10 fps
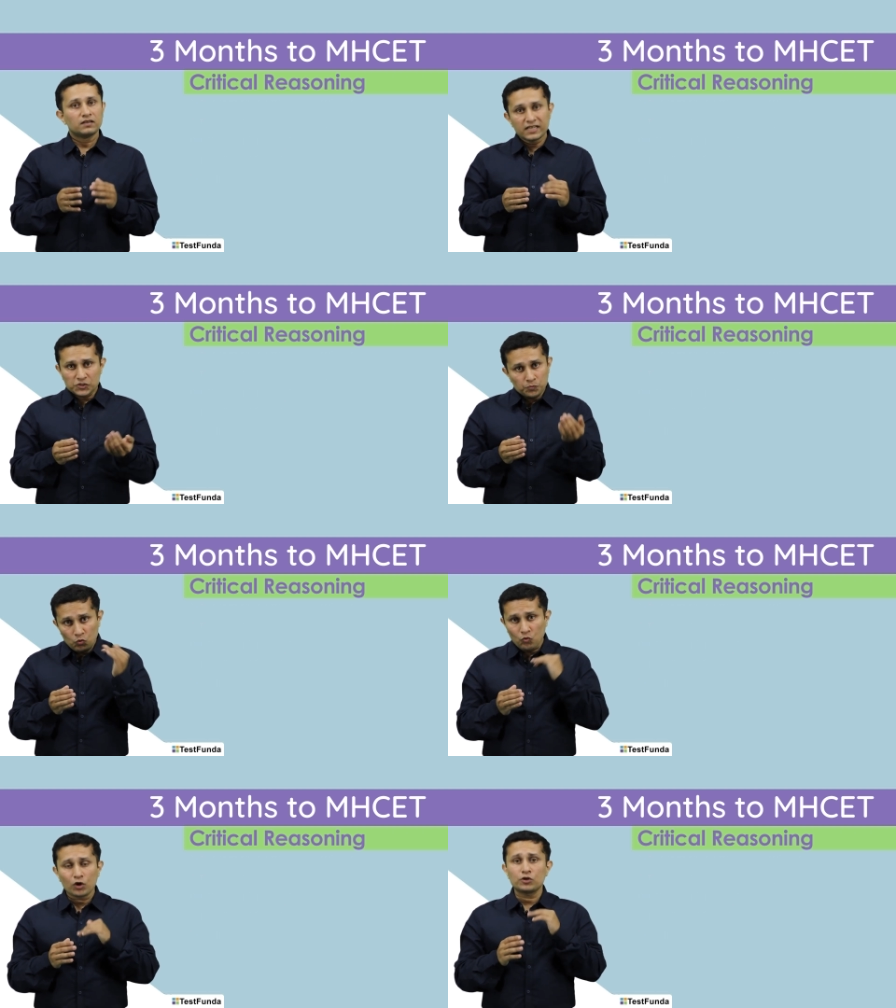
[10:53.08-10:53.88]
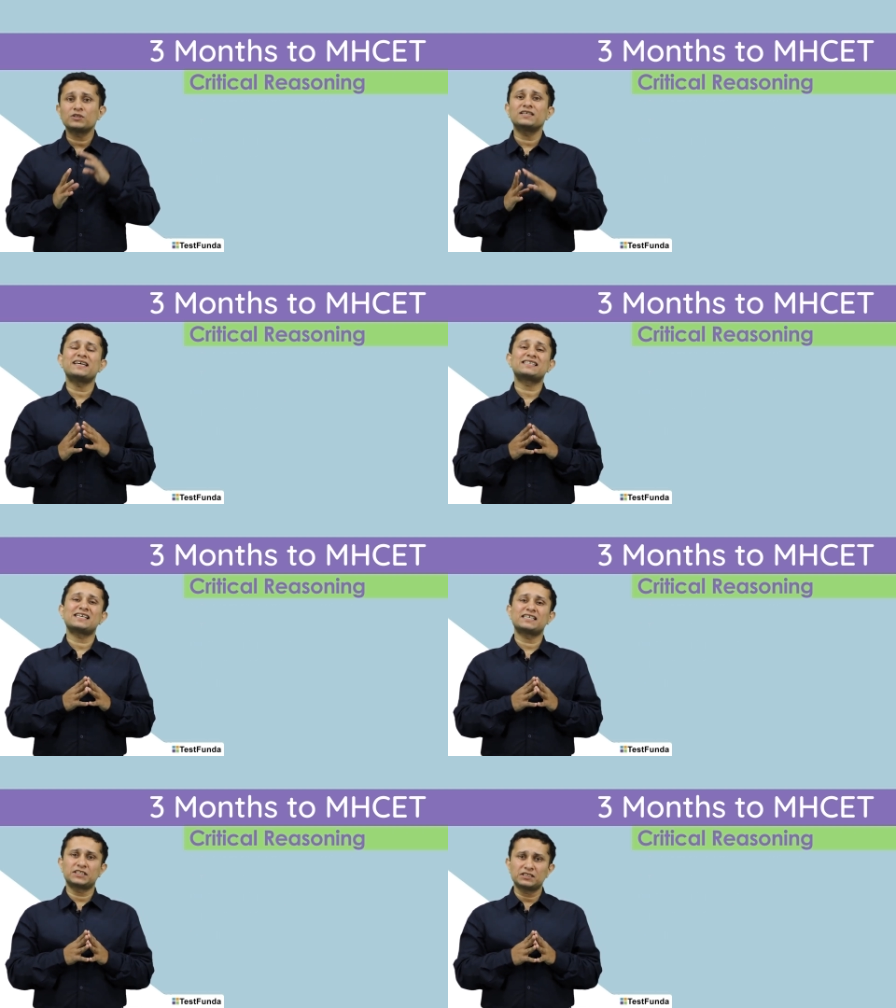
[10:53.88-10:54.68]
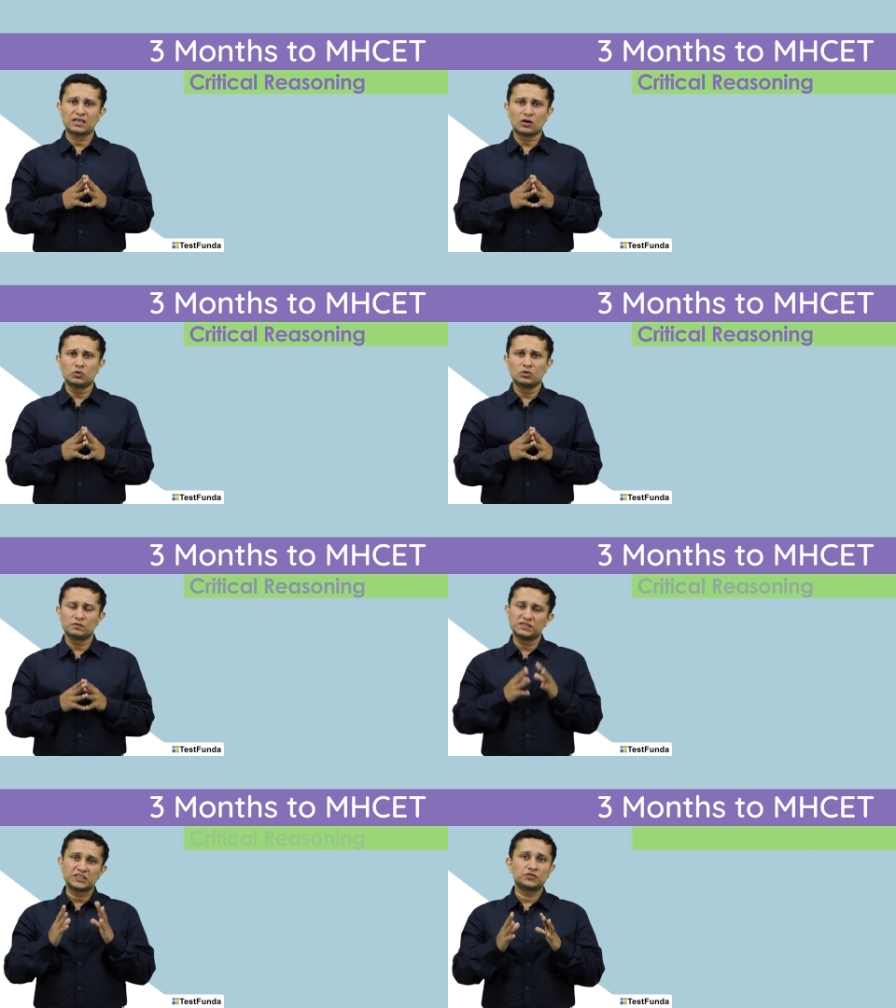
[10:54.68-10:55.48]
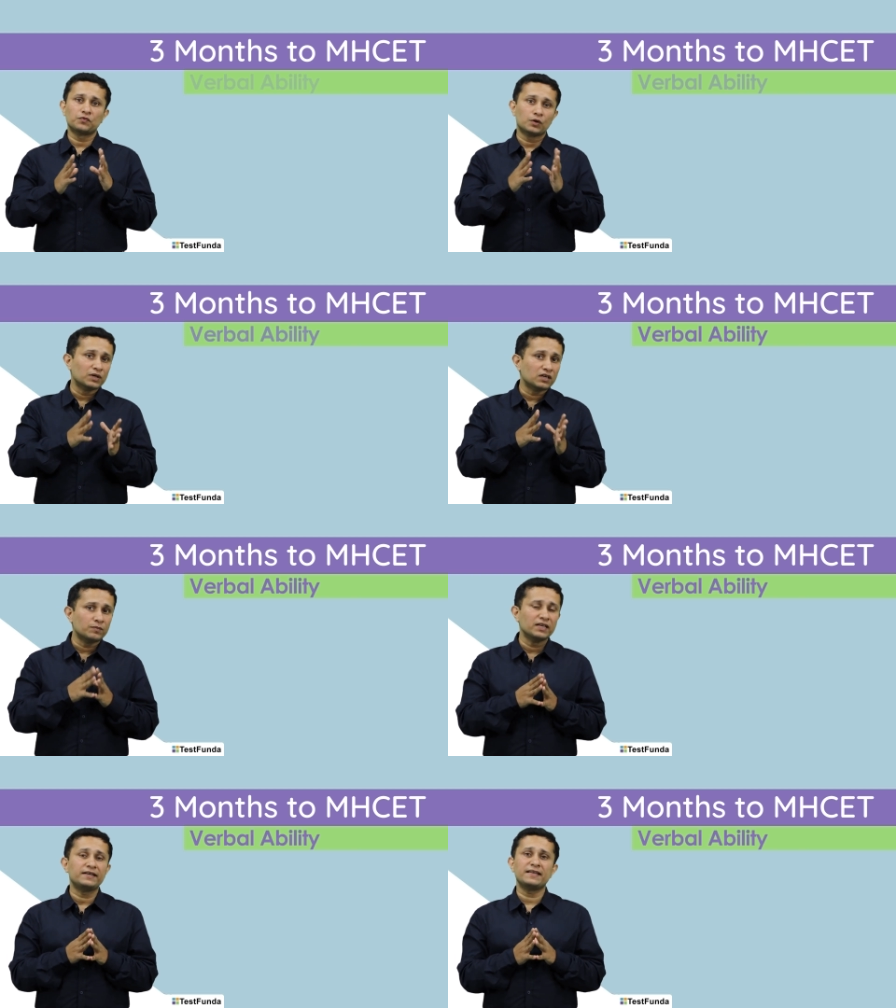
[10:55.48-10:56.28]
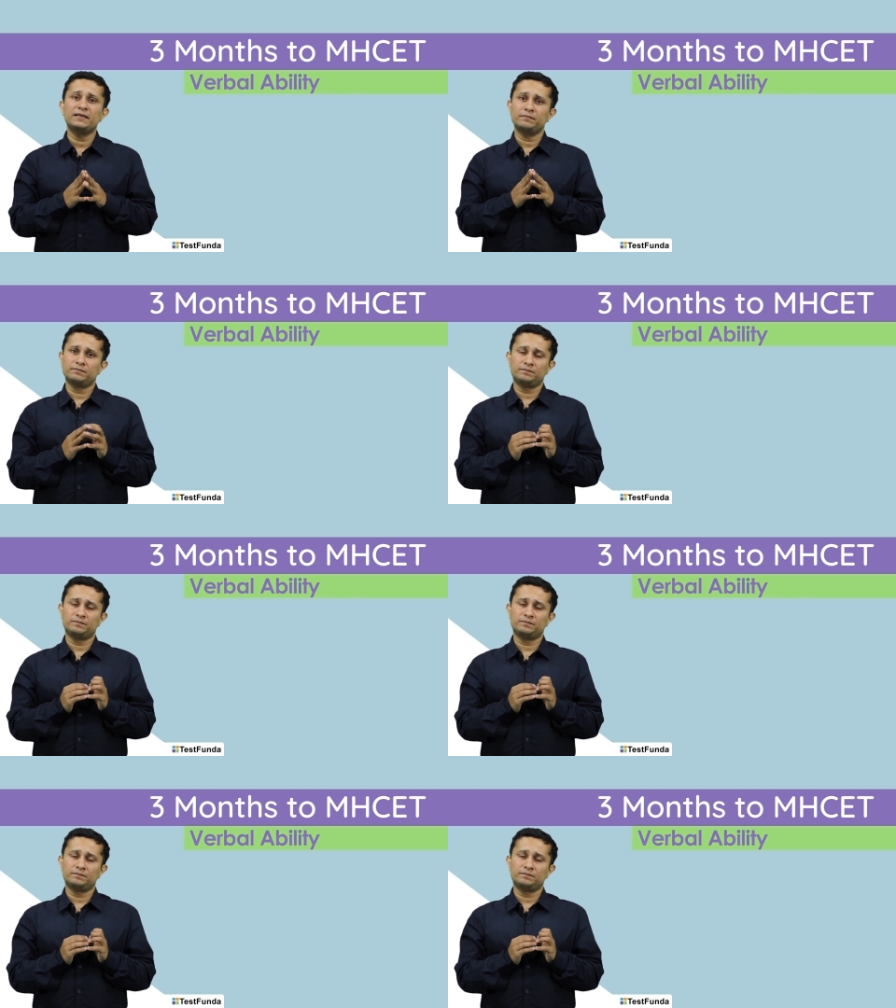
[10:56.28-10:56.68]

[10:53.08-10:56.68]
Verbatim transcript: Let's move on to the next section now, which is verbal ability.